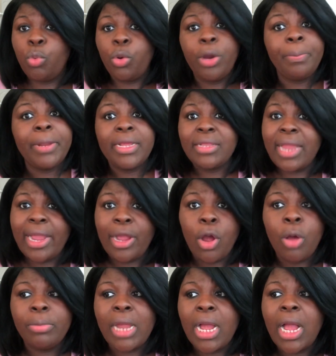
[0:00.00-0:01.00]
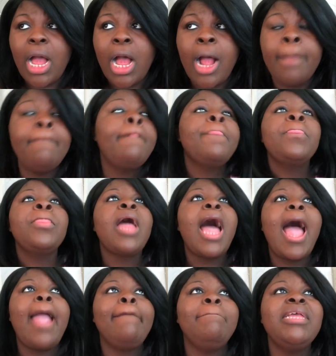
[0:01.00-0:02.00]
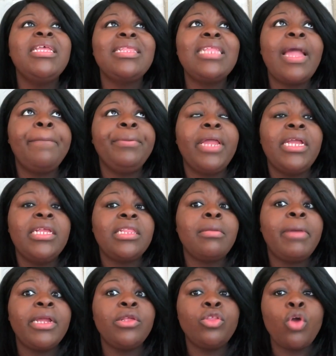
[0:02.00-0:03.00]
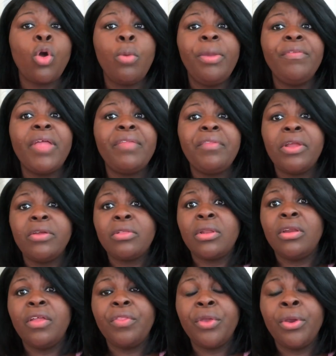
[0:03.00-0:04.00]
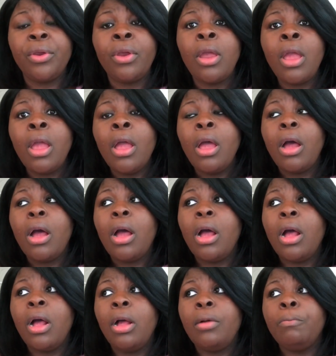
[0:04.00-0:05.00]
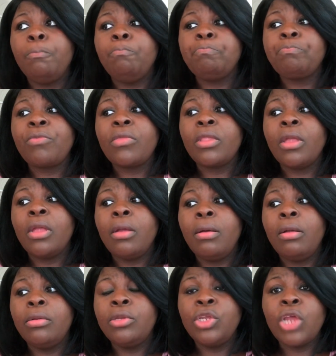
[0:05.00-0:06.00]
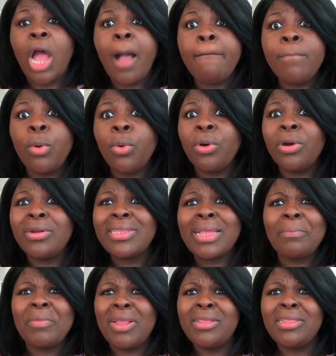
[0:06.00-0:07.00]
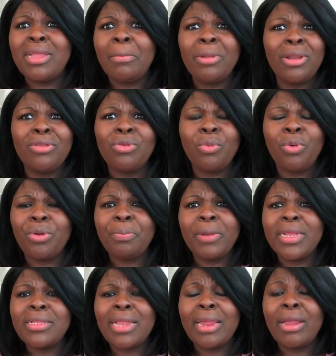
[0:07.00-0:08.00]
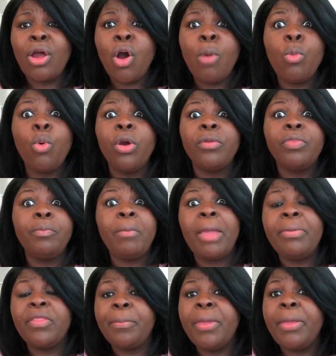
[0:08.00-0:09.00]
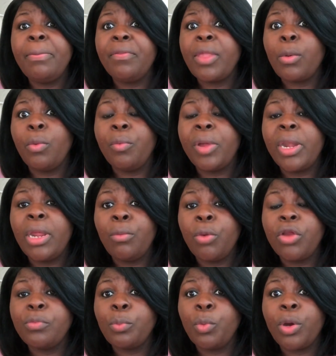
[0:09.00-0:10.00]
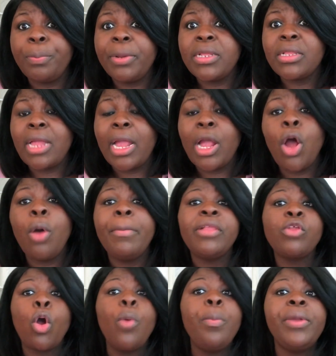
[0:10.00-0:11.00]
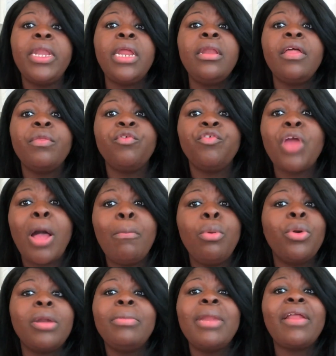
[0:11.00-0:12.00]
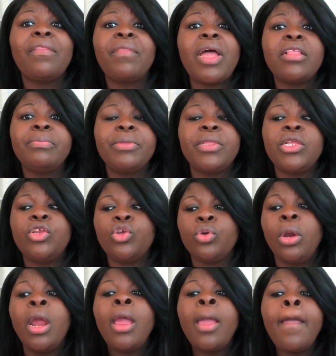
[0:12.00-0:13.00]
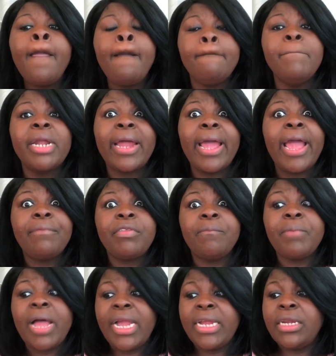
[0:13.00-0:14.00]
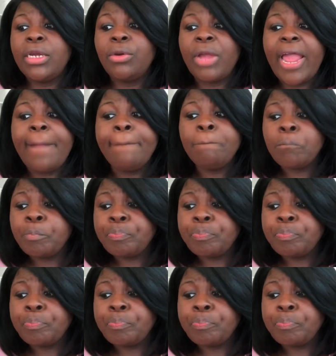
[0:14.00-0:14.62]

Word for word: workplacelikehome.com. I missed that place. Somebody told me that there's another um, job board, something similar to Workplace Like Home, or maybe the people that were running Workplace Like Home has opened another job board. I'm not a thousand percent sure, but I have to find it, okay?